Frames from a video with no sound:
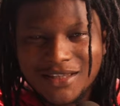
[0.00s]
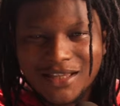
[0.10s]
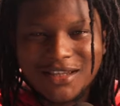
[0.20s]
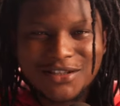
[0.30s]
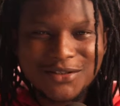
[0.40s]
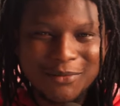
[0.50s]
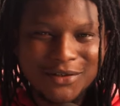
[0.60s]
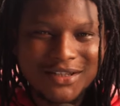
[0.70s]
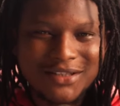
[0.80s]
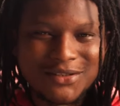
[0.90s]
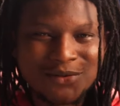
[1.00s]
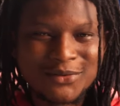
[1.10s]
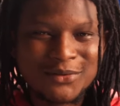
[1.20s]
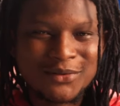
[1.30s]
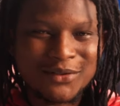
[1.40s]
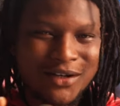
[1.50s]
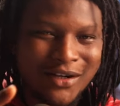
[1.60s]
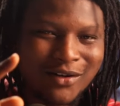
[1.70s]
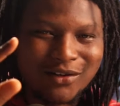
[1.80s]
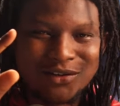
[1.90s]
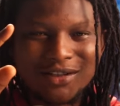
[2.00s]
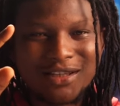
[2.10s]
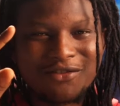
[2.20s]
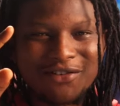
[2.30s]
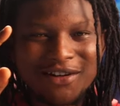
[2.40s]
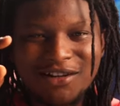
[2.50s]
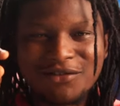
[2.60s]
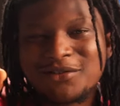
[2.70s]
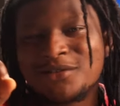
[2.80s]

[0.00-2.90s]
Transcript: that takes your budget to another different level.